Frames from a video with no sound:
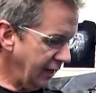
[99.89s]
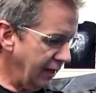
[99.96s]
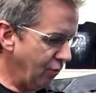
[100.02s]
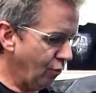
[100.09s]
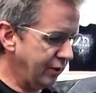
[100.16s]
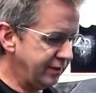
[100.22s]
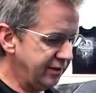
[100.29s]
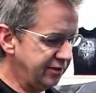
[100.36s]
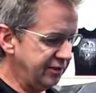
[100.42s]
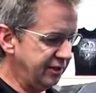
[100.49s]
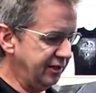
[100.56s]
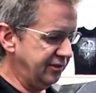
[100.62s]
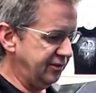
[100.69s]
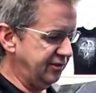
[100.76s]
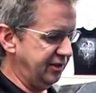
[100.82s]
And what this
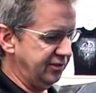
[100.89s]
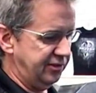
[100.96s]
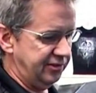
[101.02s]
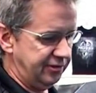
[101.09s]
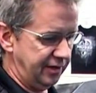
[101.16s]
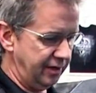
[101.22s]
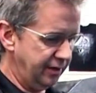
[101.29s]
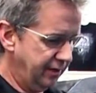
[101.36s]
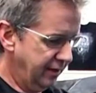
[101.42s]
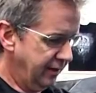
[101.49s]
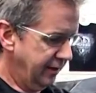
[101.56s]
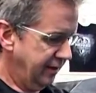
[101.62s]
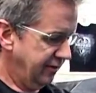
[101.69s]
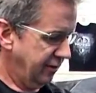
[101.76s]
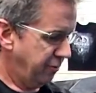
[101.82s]
is this is a
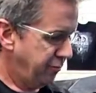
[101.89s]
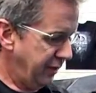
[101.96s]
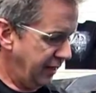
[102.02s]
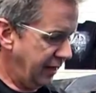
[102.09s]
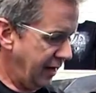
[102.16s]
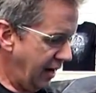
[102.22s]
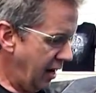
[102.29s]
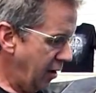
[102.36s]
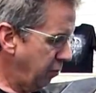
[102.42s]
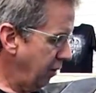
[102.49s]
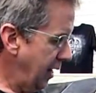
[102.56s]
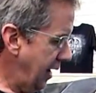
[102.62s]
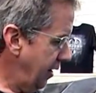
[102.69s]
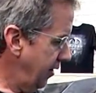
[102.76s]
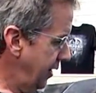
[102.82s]
big air
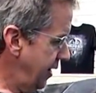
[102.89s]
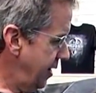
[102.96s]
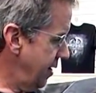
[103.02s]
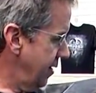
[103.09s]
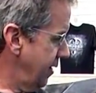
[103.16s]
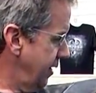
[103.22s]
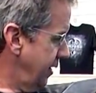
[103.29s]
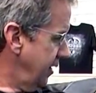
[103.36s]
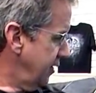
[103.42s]
bladder here.